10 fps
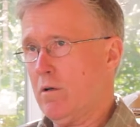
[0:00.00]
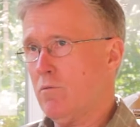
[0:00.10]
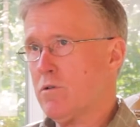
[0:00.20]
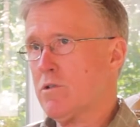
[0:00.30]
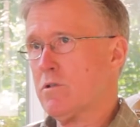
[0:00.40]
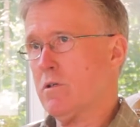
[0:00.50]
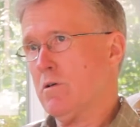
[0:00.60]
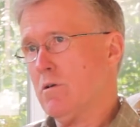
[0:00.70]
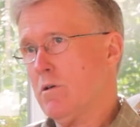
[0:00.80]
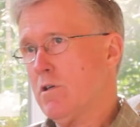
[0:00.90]
which is
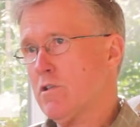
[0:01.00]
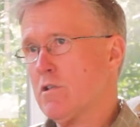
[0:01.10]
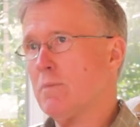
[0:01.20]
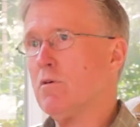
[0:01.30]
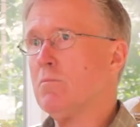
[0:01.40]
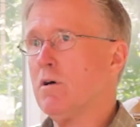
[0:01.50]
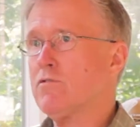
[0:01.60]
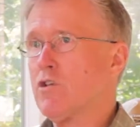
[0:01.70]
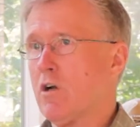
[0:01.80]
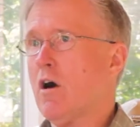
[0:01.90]
a suburb of
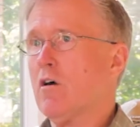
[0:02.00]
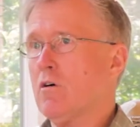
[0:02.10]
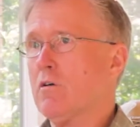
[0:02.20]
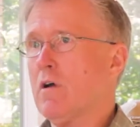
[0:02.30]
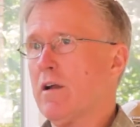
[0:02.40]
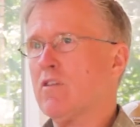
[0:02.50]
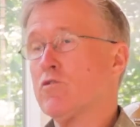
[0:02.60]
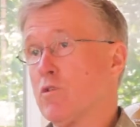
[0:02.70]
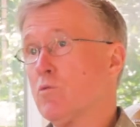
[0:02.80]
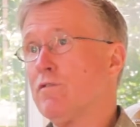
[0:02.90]
Chicago, kind of
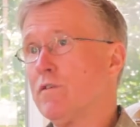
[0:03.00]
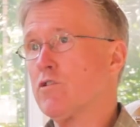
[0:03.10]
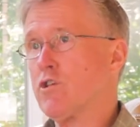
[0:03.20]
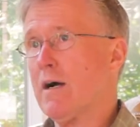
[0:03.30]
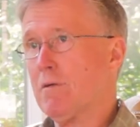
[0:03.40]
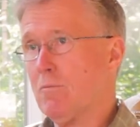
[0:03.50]
close to Woodfield Shopping